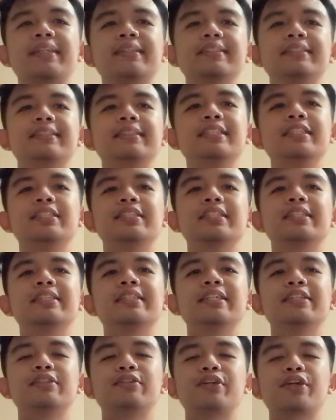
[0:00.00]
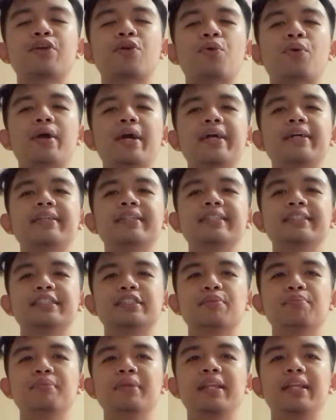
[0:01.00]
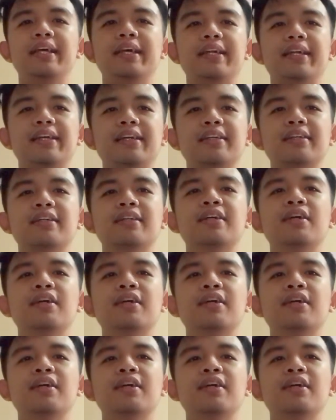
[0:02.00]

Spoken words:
decisions that require assimilating